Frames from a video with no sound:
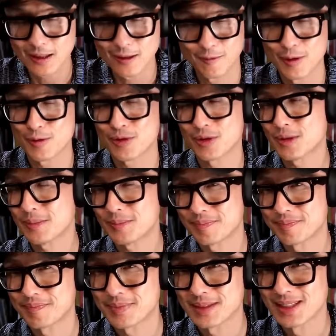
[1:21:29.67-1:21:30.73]
the future,
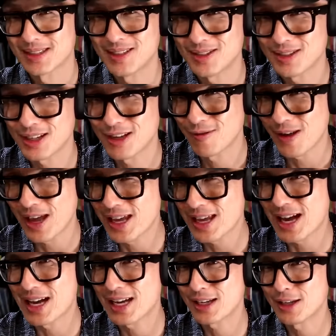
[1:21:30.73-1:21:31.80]
since if
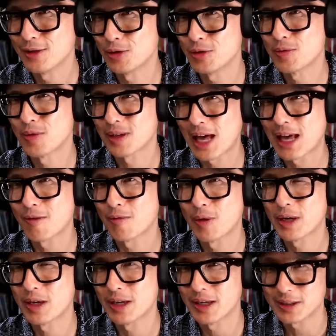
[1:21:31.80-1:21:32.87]
AI can do a lot of
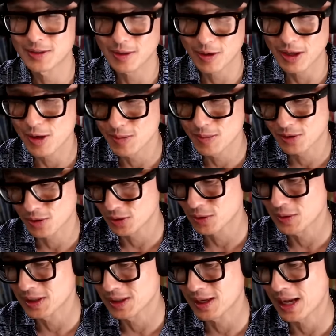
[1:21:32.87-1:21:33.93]
what it is that humans are
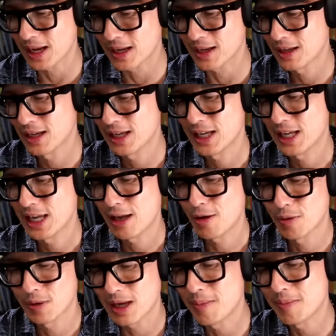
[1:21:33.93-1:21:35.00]
doing today, it
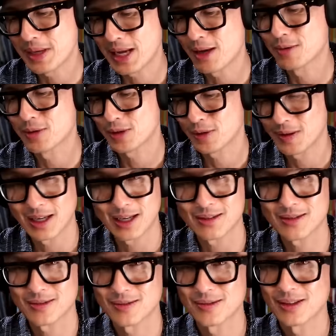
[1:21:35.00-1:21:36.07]
will come down to
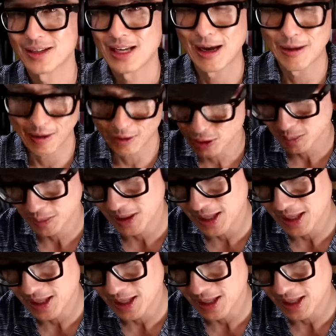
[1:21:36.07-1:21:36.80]
this. I'll just put